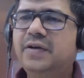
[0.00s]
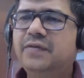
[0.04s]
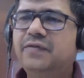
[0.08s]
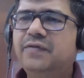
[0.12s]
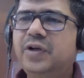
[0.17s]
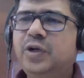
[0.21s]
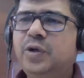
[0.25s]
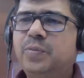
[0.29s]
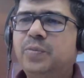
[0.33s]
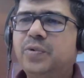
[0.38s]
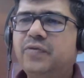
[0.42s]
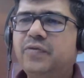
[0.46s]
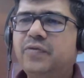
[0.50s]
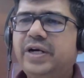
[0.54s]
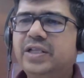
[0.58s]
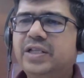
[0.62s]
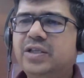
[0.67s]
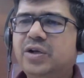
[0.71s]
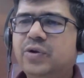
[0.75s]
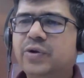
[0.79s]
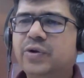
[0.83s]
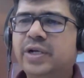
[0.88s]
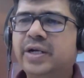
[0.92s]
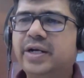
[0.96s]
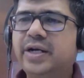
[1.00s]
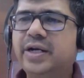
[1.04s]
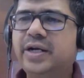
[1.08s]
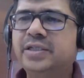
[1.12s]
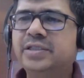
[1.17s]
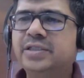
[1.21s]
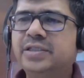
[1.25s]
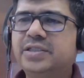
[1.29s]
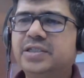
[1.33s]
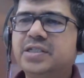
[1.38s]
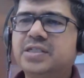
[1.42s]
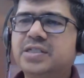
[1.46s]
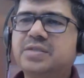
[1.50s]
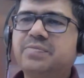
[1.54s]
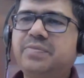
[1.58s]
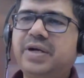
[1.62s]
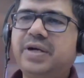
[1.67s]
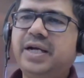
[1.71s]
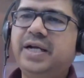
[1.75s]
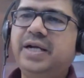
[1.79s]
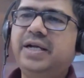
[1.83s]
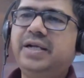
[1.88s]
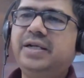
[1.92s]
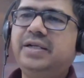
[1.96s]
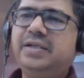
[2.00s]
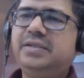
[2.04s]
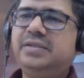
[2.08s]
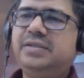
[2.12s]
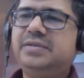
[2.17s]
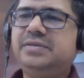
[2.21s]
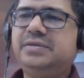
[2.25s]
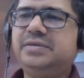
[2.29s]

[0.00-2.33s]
Will you provide the login credentials by?